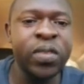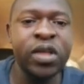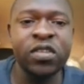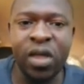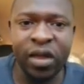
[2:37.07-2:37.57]

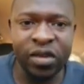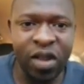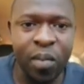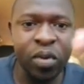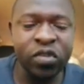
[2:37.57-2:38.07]
So that's
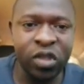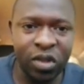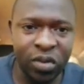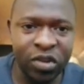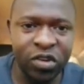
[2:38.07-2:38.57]

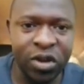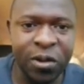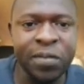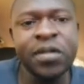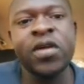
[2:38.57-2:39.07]
double
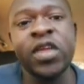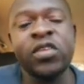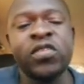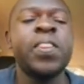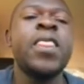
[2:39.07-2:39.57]
circulation,
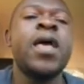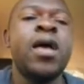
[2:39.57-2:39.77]
right?